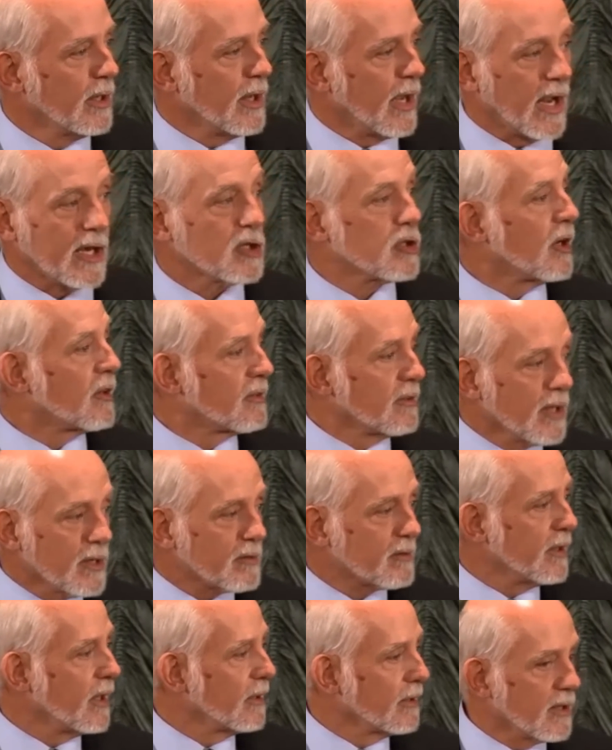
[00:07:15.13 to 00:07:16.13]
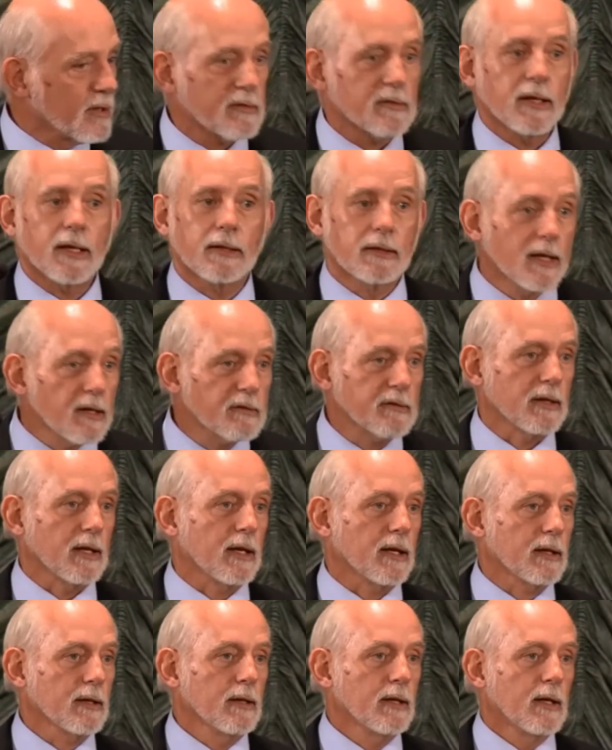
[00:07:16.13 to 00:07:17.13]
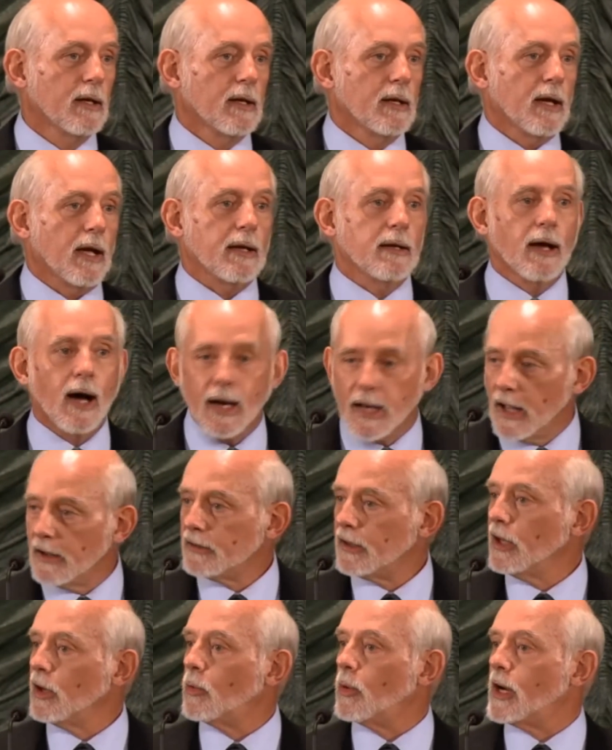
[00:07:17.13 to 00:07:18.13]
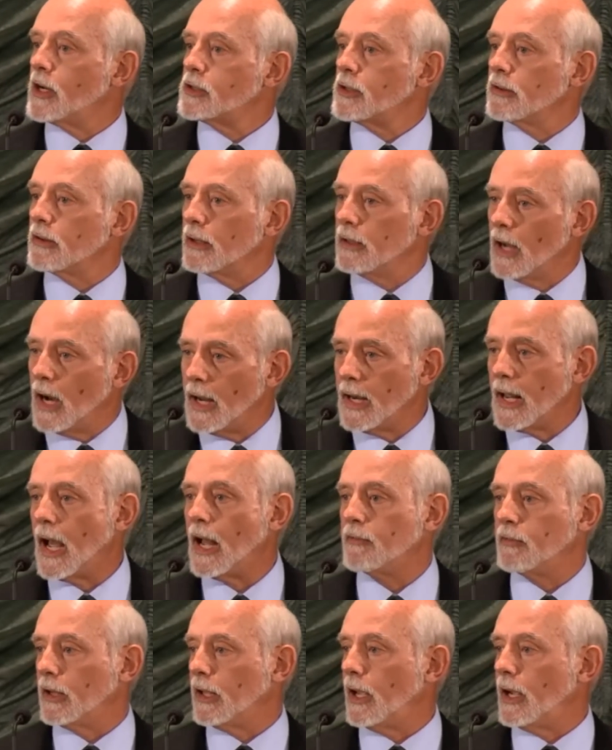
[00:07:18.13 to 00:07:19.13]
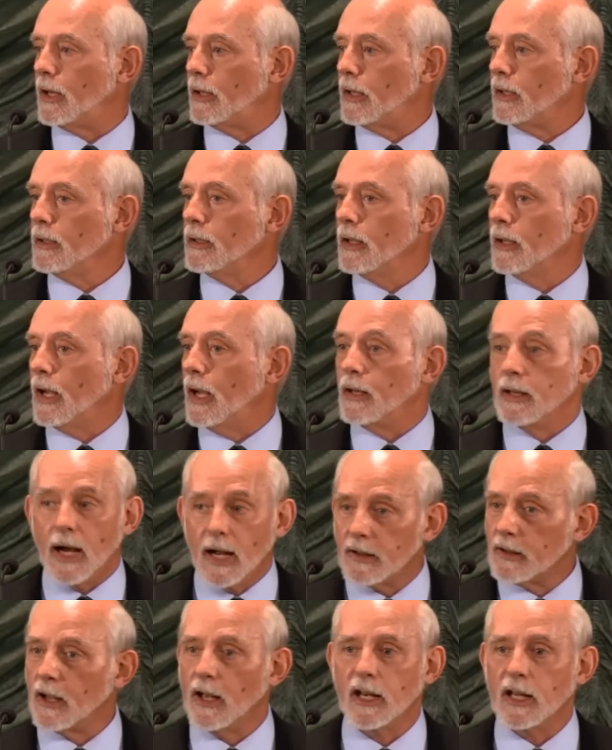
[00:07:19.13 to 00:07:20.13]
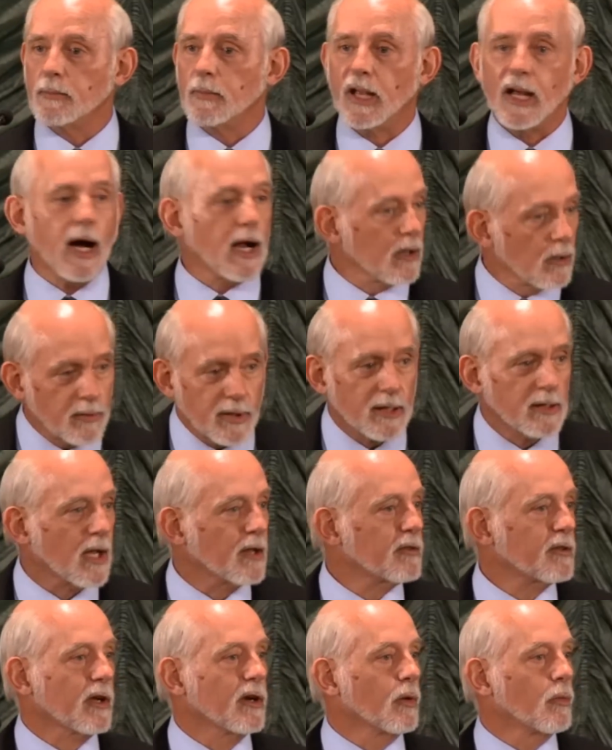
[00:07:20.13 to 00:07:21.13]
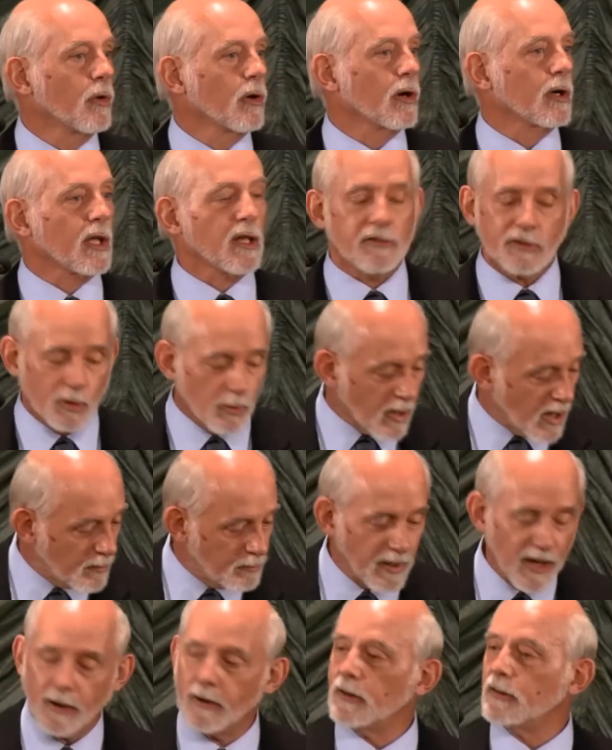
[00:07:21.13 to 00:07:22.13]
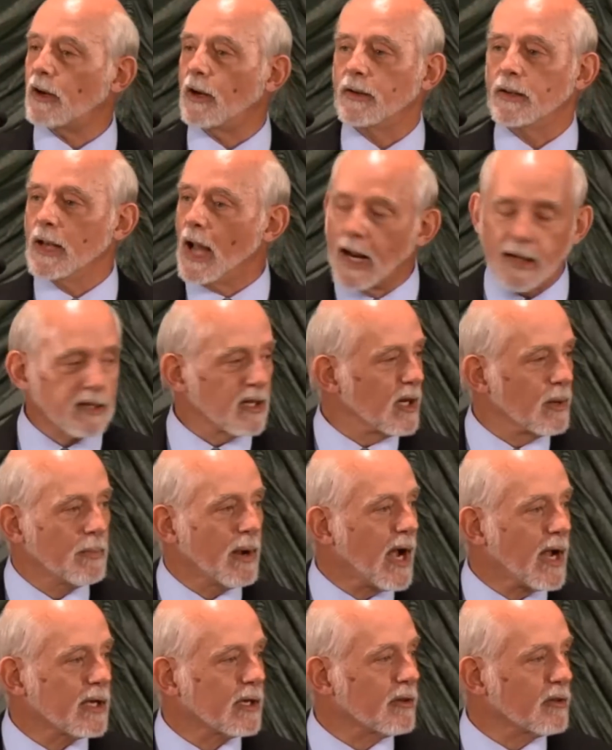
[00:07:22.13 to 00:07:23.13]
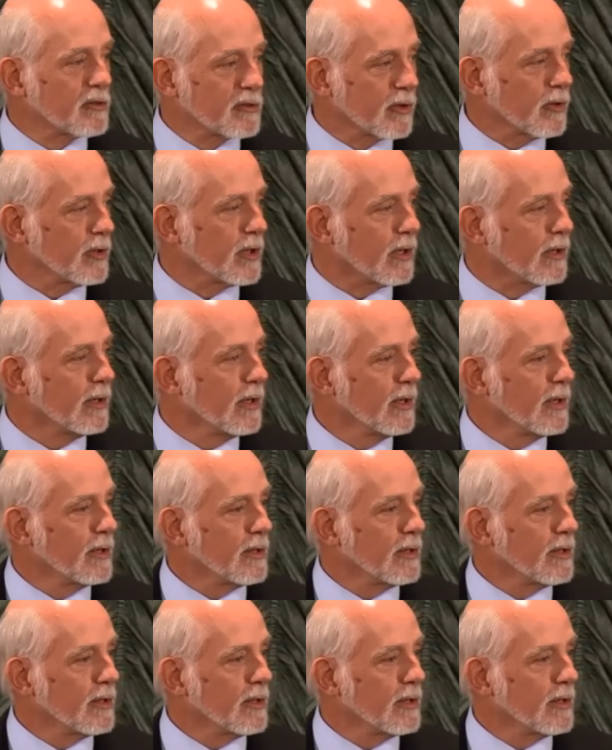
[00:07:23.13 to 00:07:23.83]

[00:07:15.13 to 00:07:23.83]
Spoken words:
and just listening, and not asking questions and not advocating and not telling me, I don't think that's going to work. His grandparents are not going to buy Concerta.